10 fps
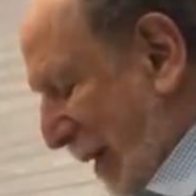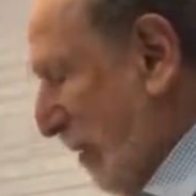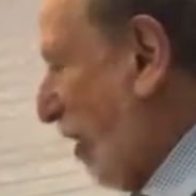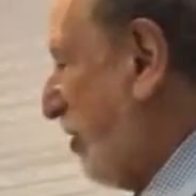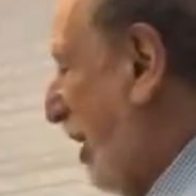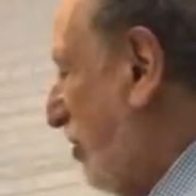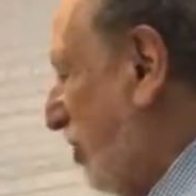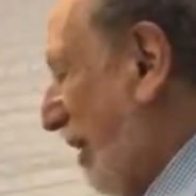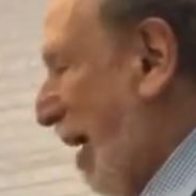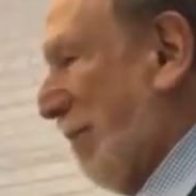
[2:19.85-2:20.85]
as I say,
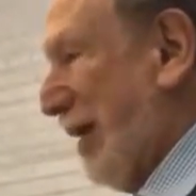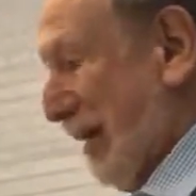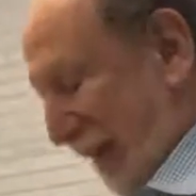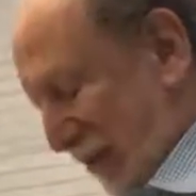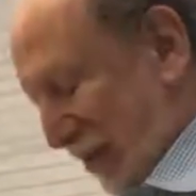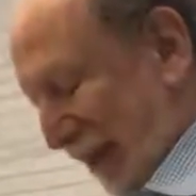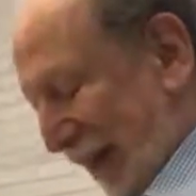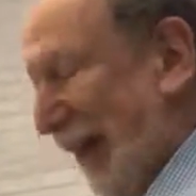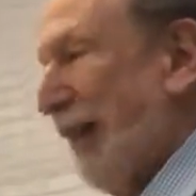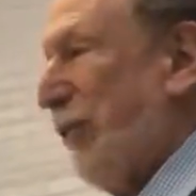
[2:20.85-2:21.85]
stop me instantly